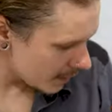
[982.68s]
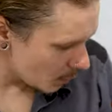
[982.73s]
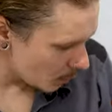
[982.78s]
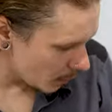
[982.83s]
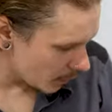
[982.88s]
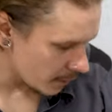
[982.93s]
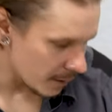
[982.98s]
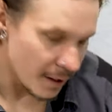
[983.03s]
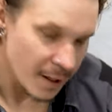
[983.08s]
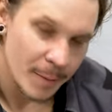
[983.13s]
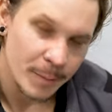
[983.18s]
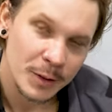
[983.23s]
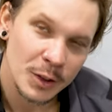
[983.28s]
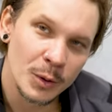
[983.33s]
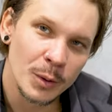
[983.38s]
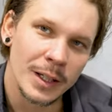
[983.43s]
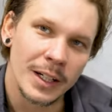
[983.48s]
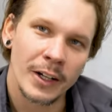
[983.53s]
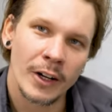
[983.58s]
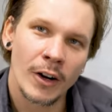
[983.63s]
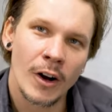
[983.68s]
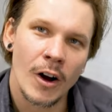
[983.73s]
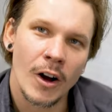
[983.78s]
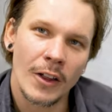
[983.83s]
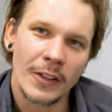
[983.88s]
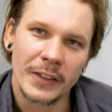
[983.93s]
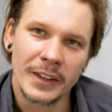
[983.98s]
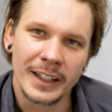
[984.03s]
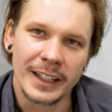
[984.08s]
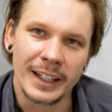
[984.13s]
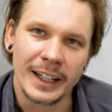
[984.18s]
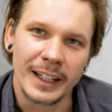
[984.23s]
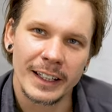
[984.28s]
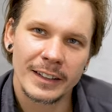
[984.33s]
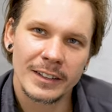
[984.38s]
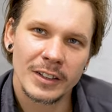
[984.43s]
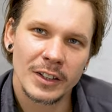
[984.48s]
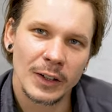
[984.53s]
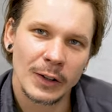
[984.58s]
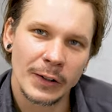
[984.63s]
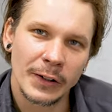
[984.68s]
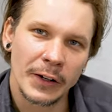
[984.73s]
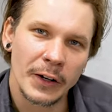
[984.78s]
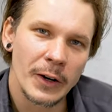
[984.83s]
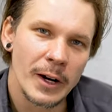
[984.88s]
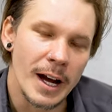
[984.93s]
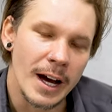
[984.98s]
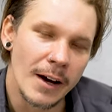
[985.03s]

thing we're going to come to here on the interior